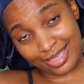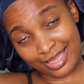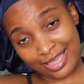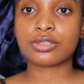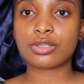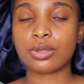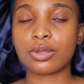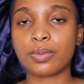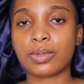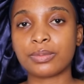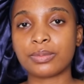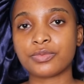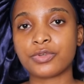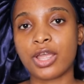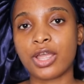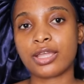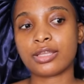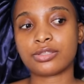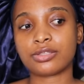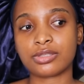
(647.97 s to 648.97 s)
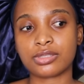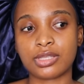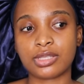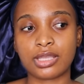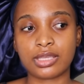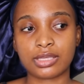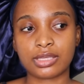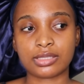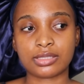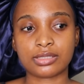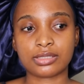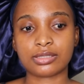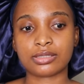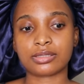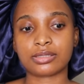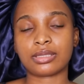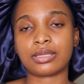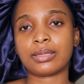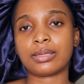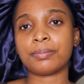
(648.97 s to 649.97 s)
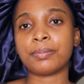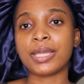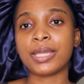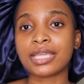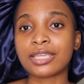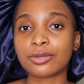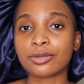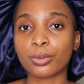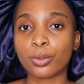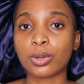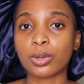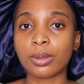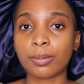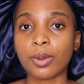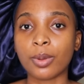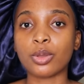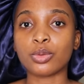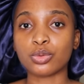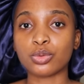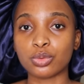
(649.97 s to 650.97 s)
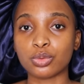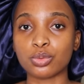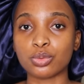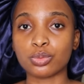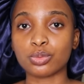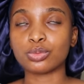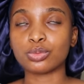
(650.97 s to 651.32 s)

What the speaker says: So what I'm trying to say is make it all about you.